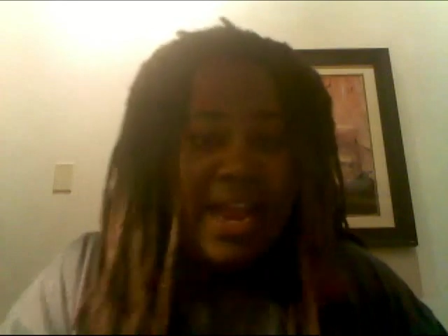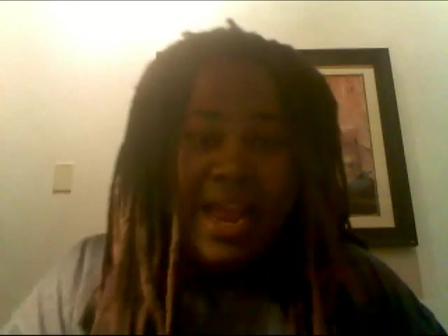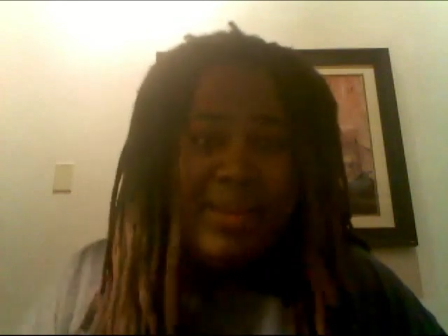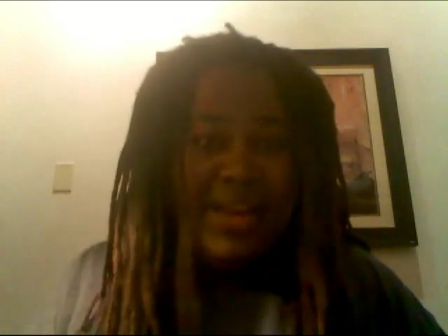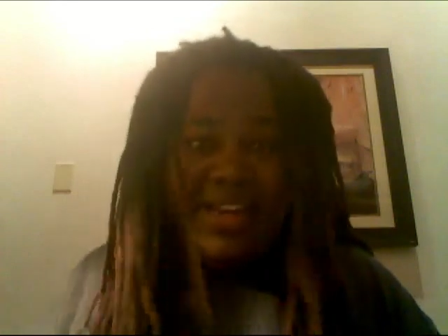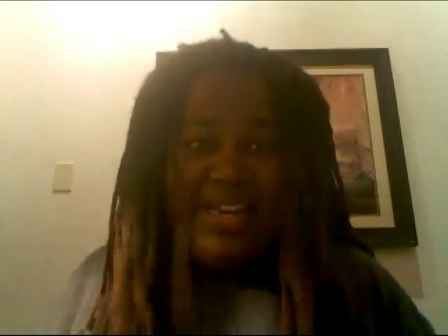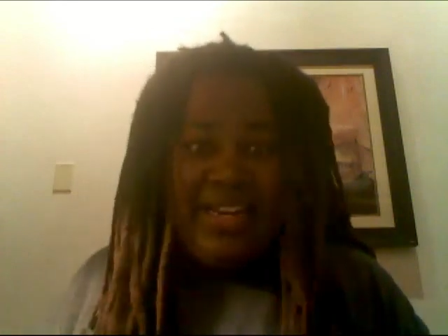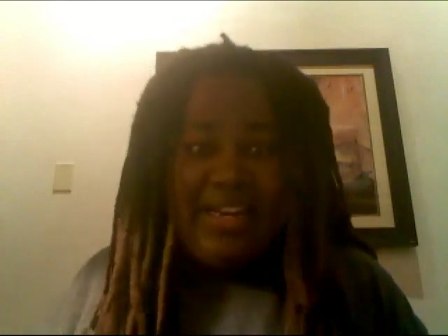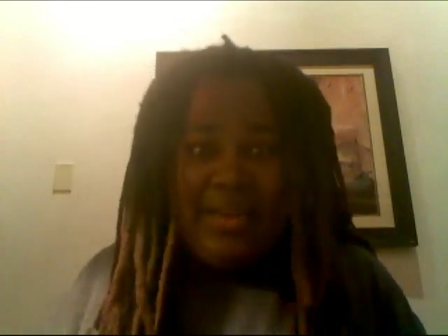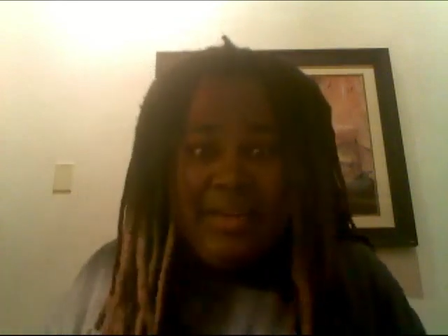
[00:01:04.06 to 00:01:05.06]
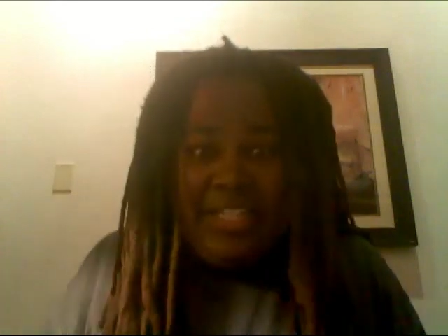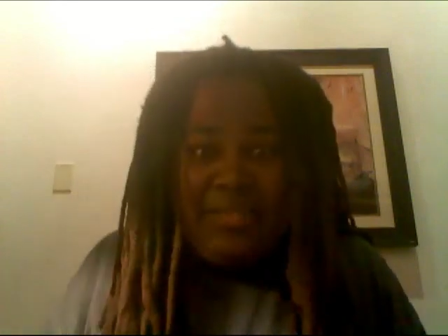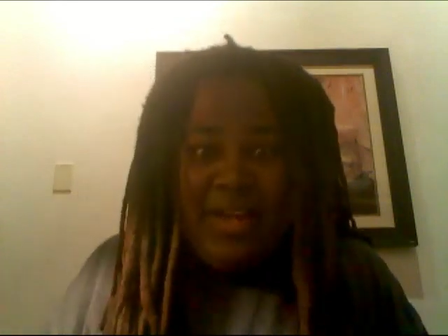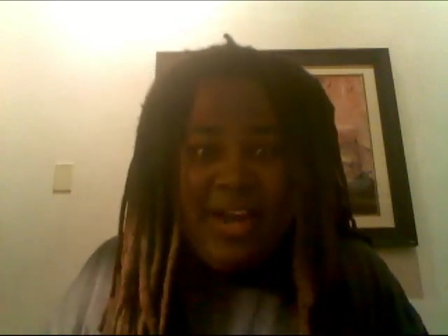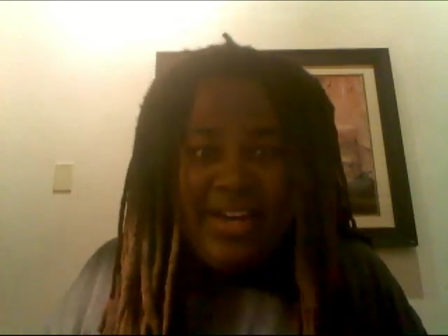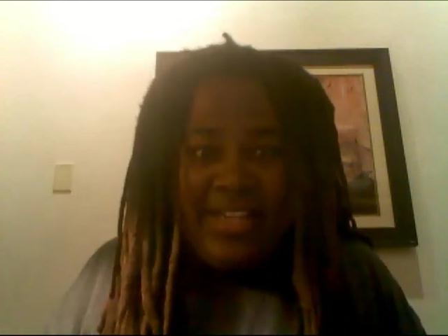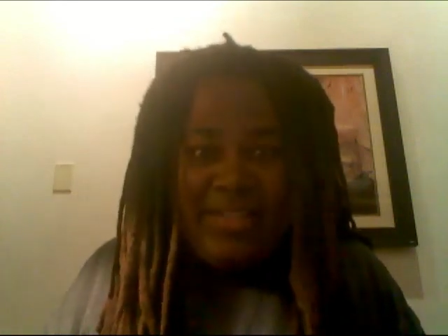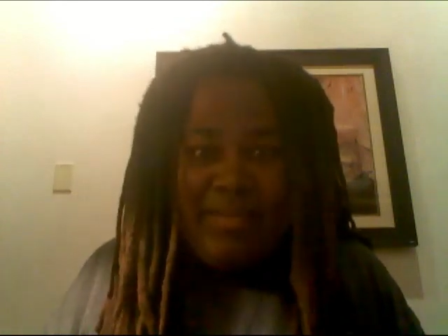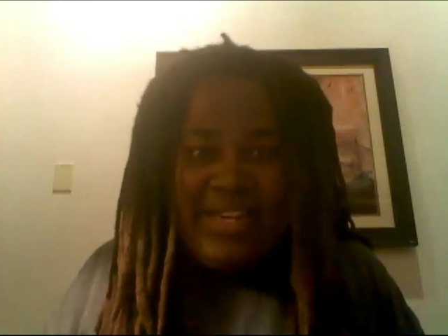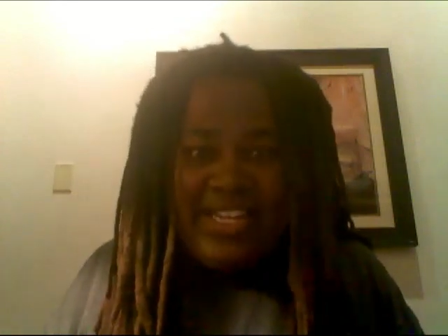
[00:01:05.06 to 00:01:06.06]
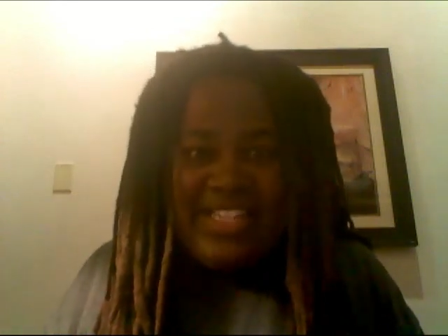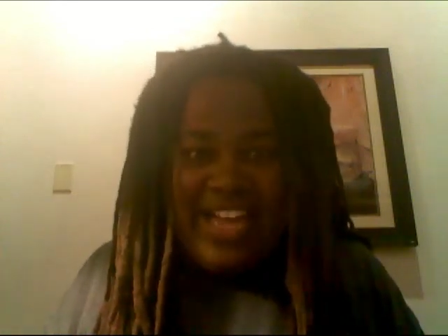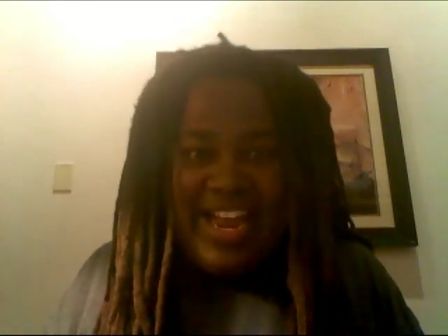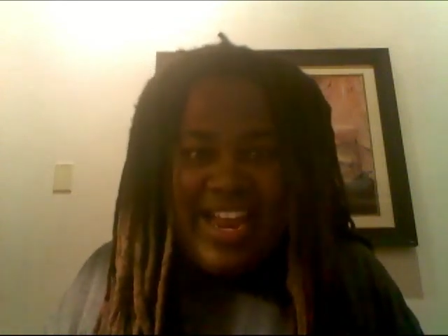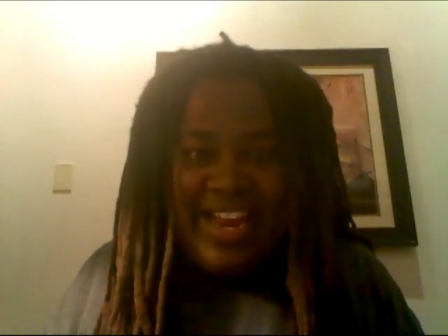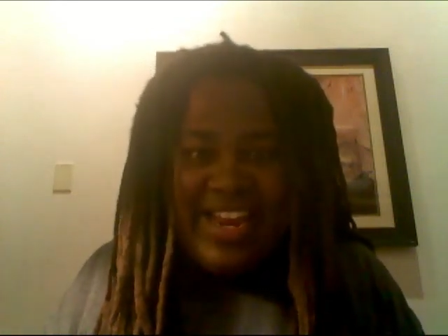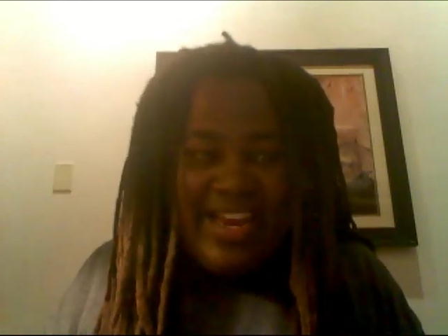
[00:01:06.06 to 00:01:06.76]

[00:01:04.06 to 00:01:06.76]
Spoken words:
I mean, let's be honest. I mean, this guy,